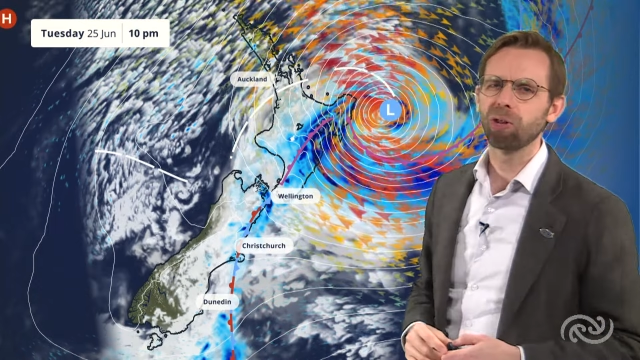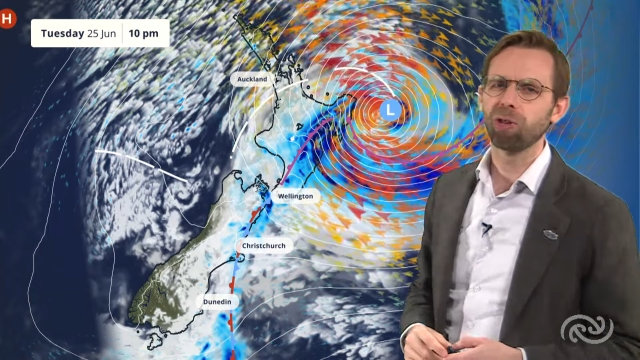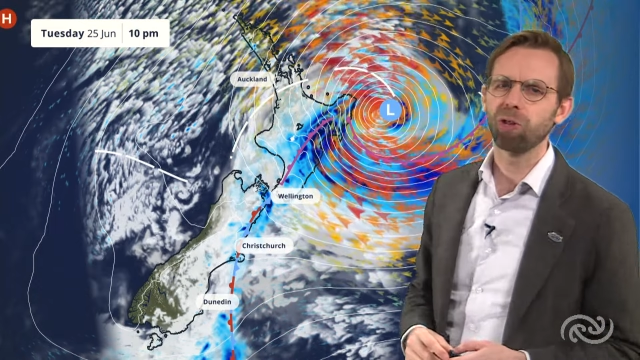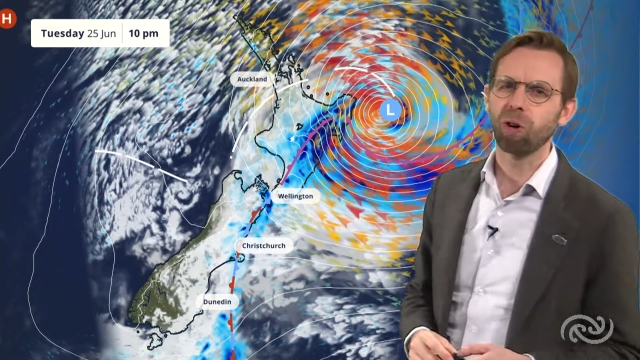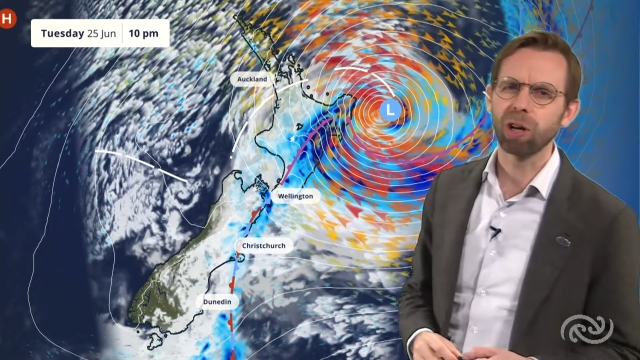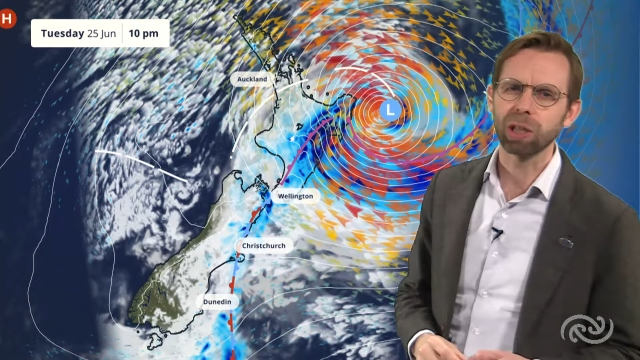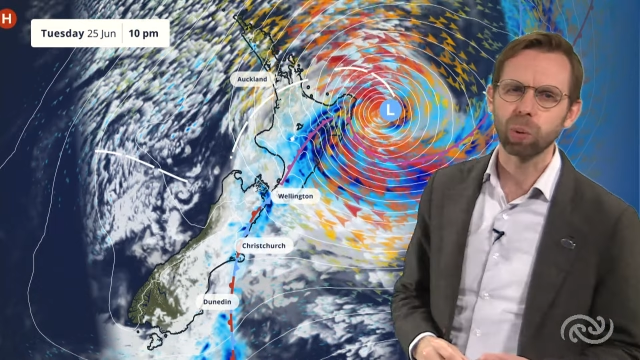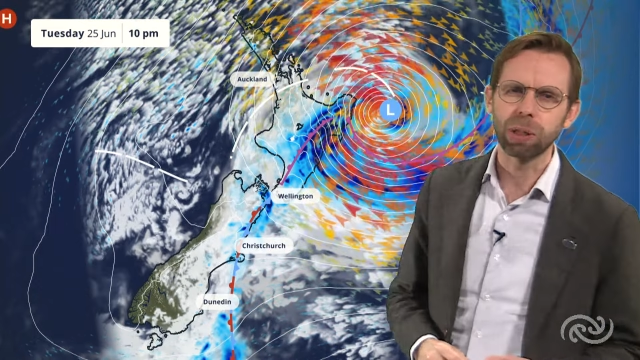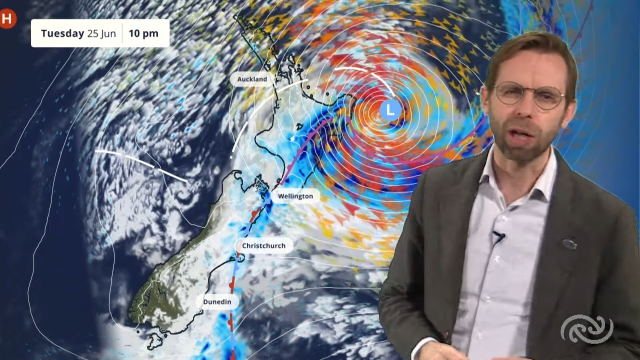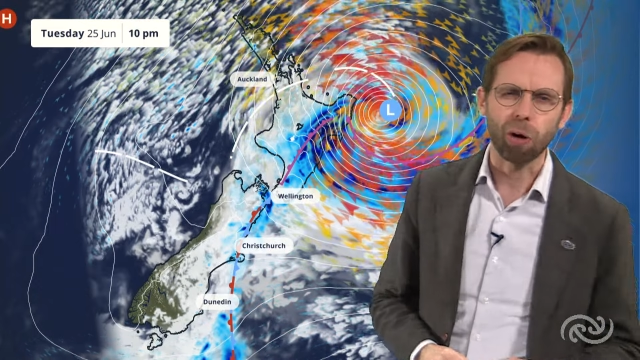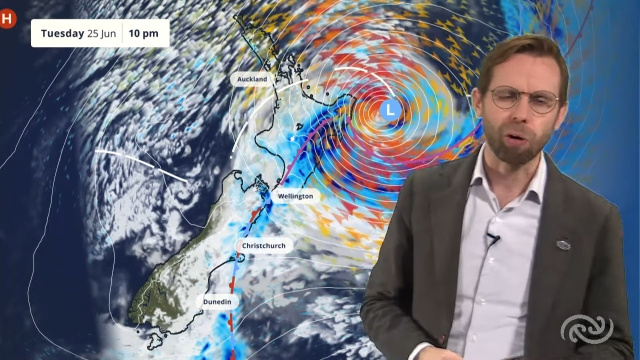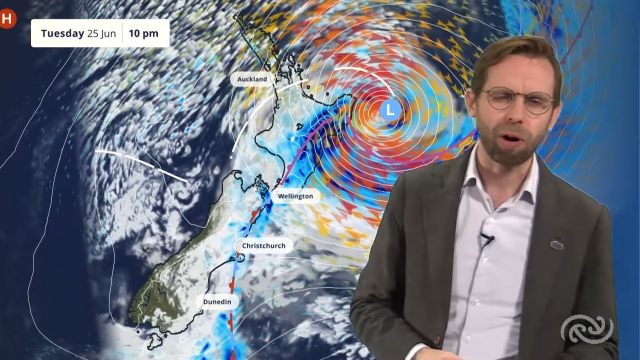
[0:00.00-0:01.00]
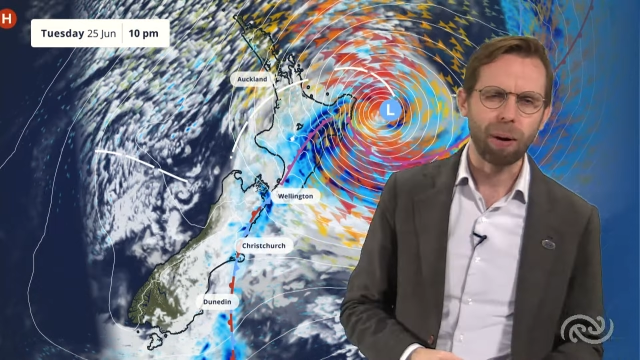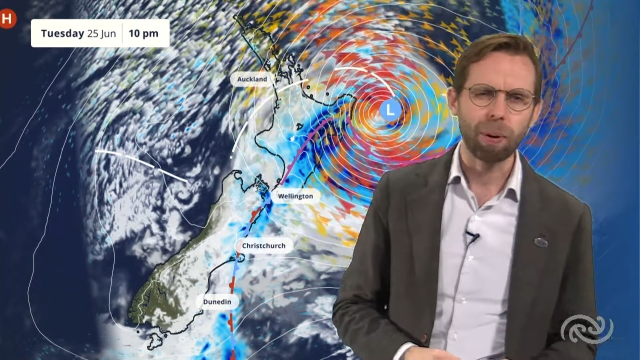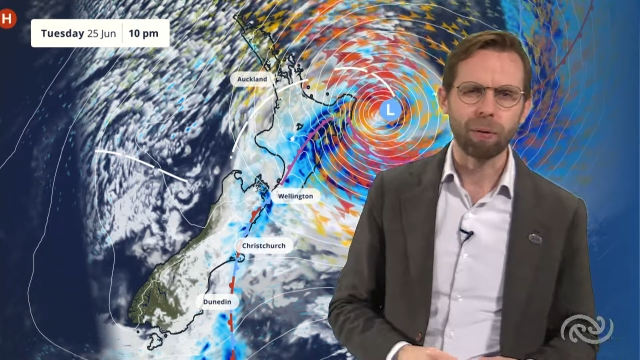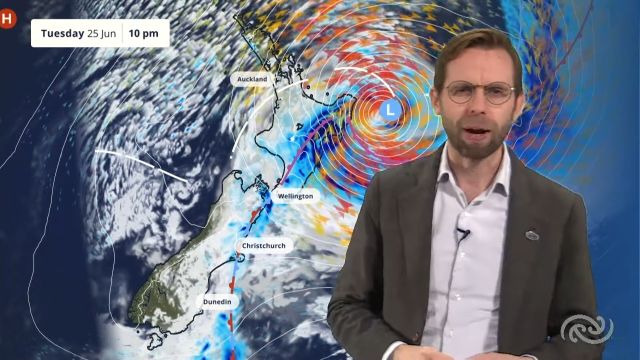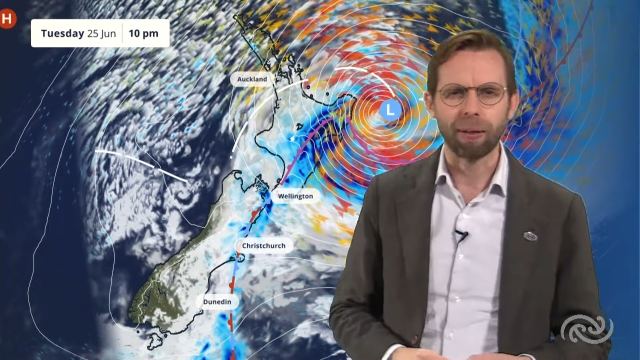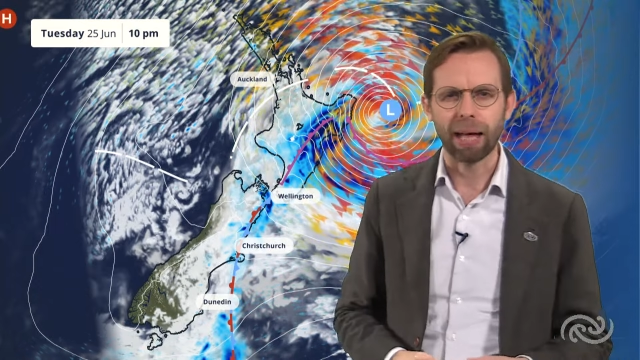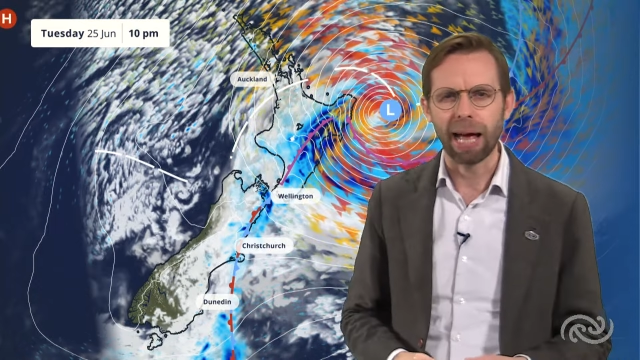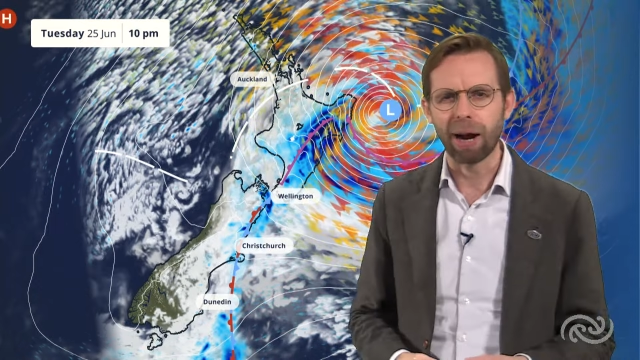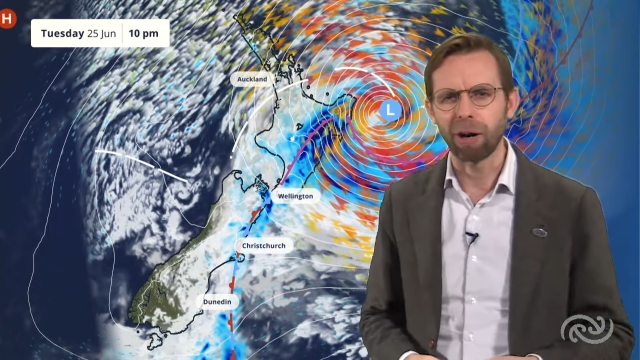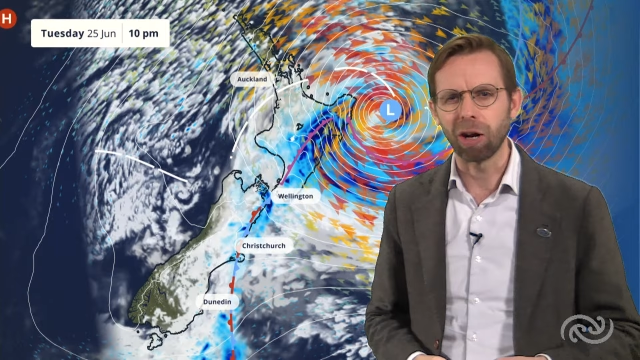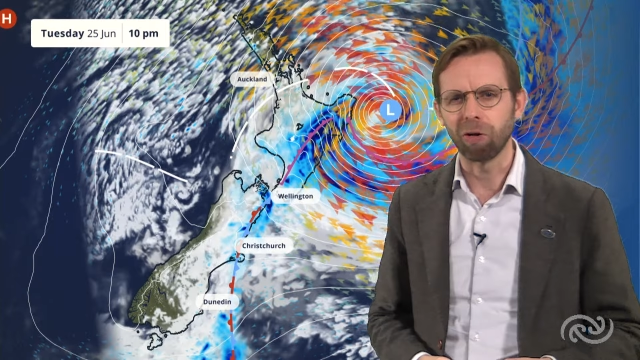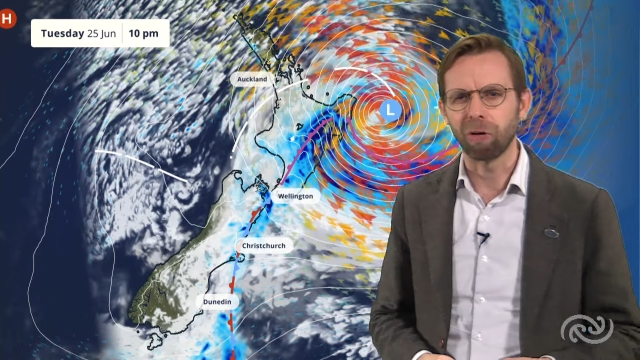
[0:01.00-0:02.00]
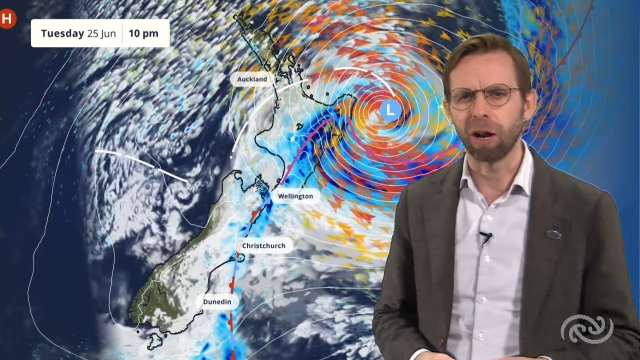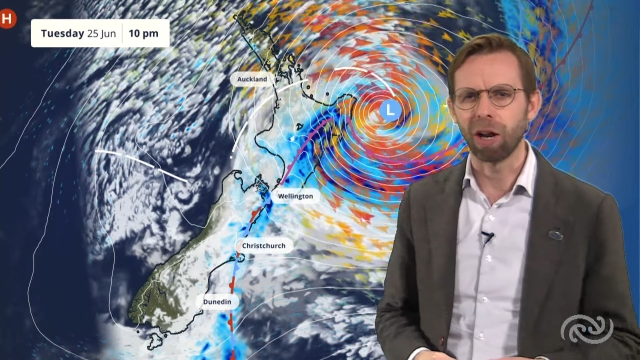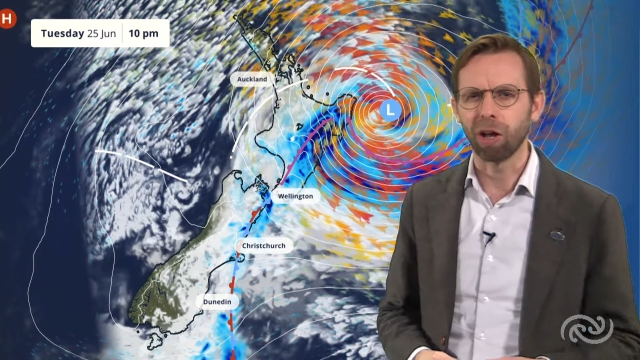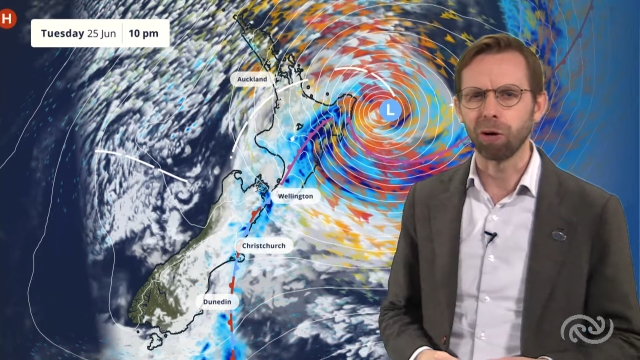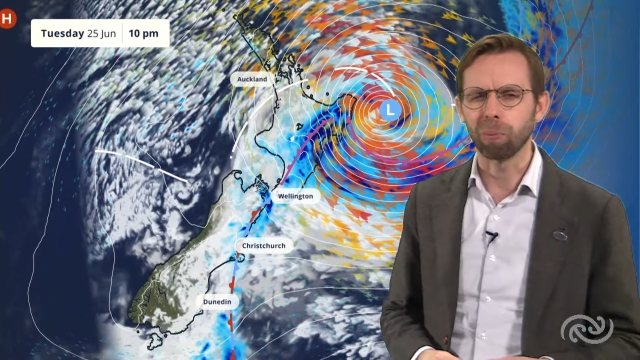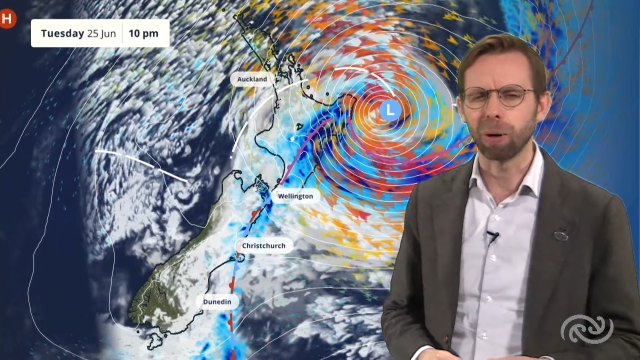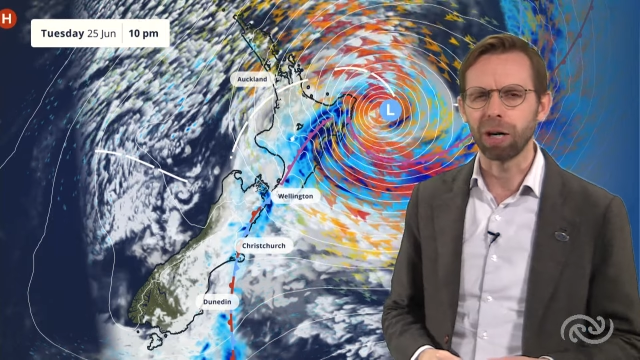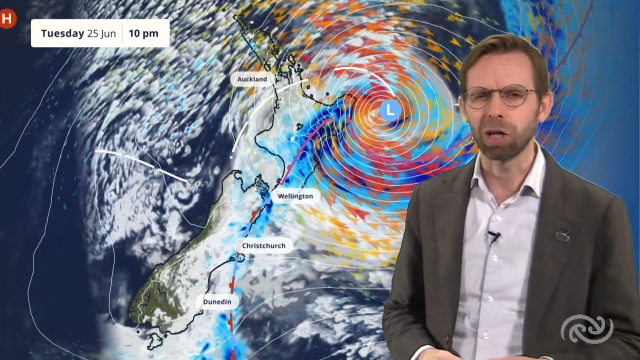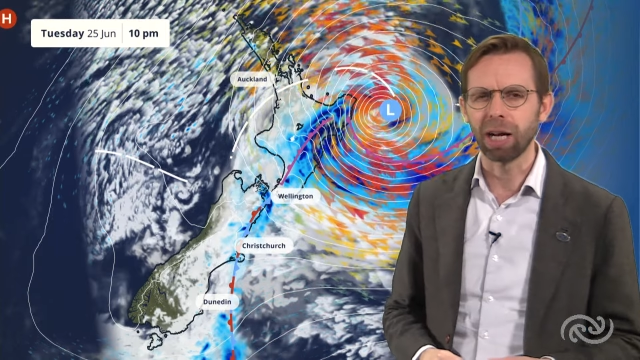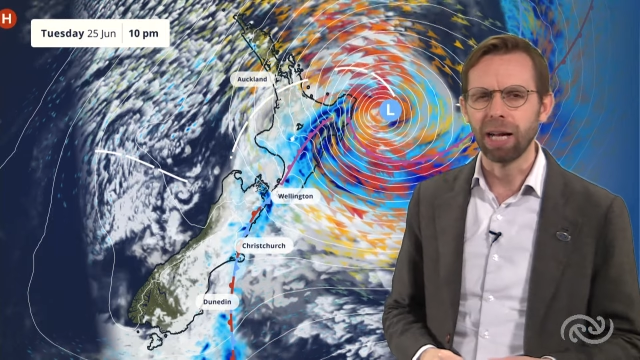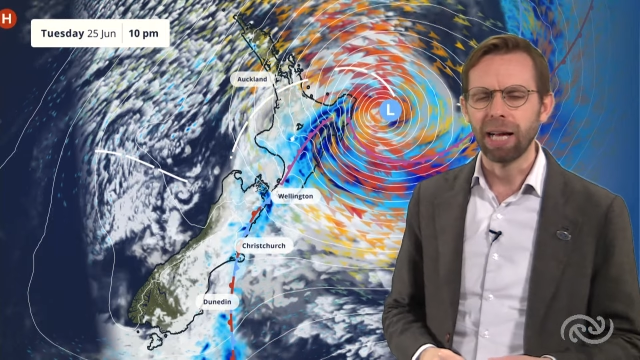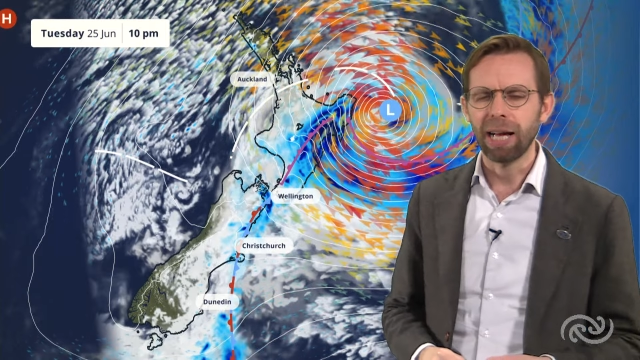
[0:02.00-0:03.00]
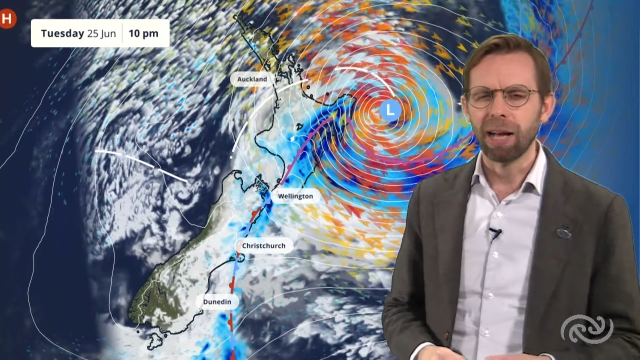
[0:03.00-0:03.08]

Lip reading: strongest winds are wrapping around that area of low pressure,